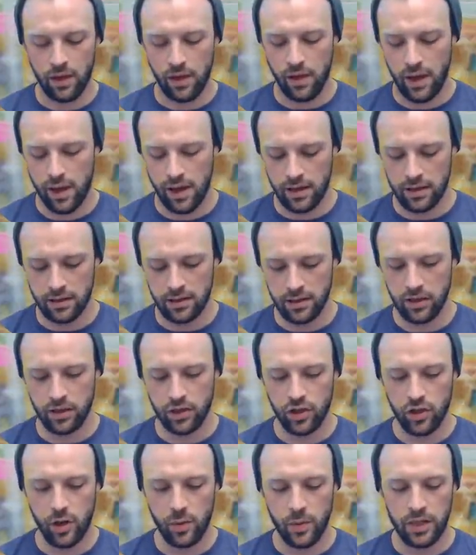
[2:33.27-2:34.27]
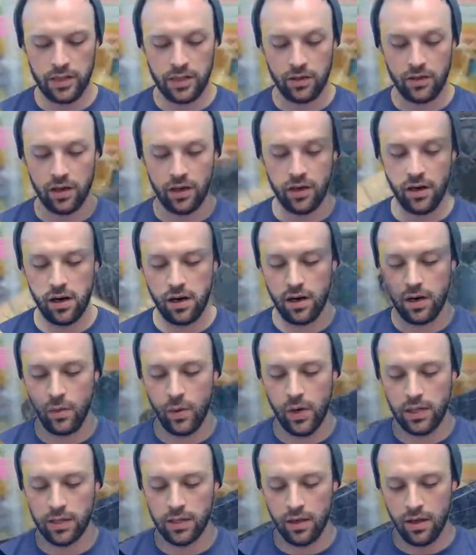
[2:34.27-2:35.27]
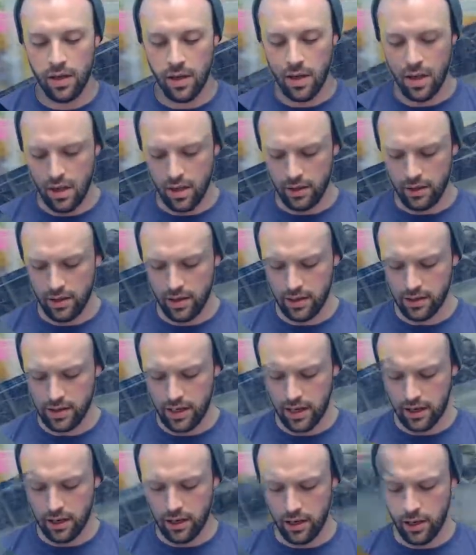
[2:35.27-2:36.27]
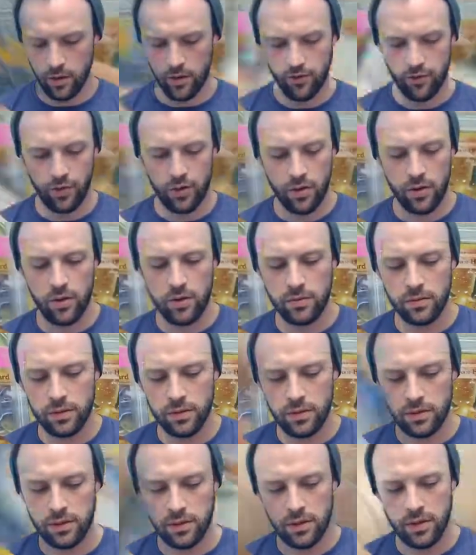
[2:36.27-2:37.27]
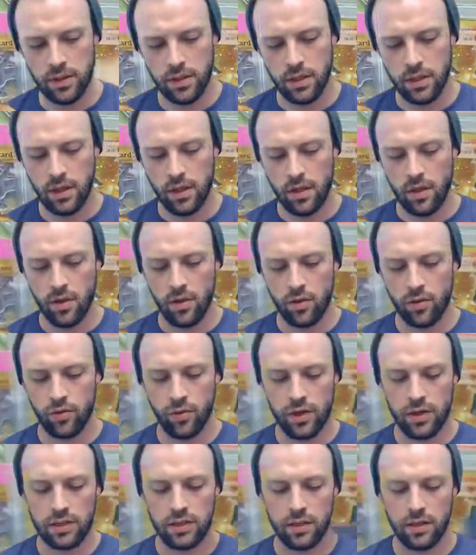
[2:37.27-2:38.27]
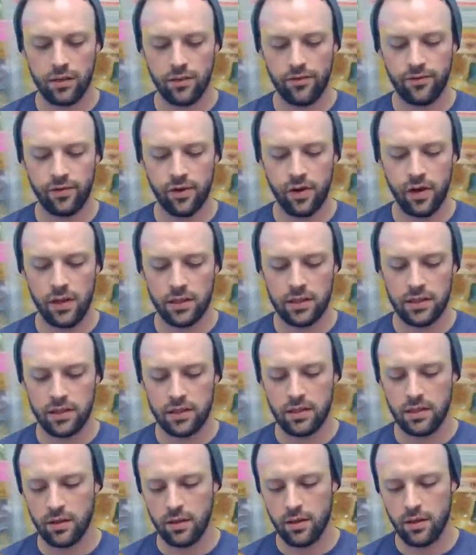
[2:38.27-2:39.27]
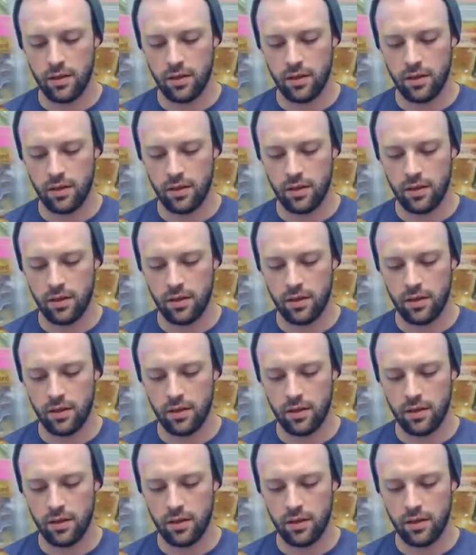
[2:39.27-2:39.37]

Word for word: And it's going to show me it's a green card anyways. There's that code for you. Three to the front.